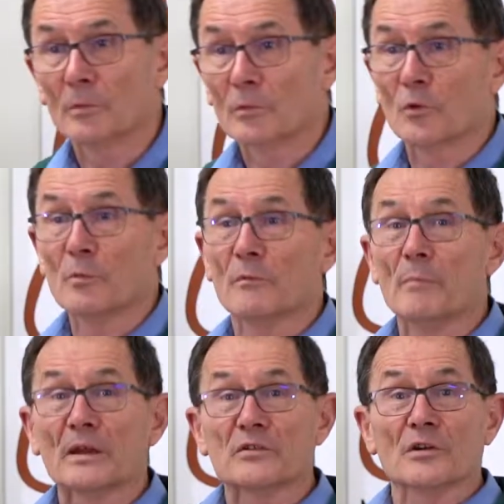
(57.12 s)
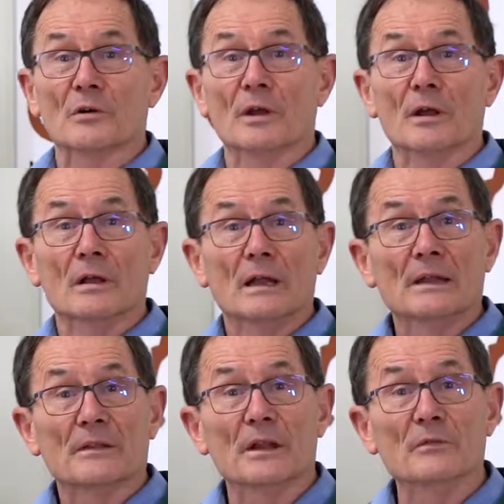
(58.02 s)
group of bacteria
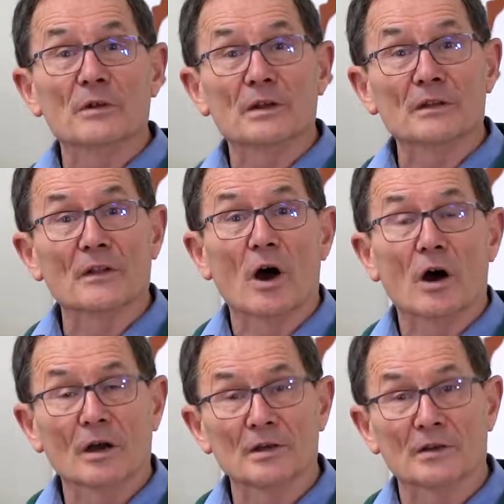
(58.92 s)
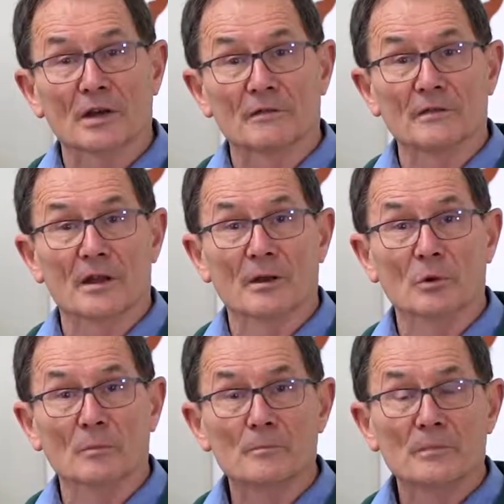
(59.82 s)
living in the hindgut of the
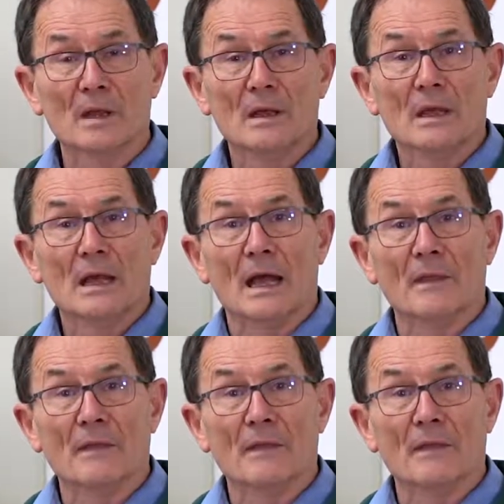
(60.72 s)
animal, and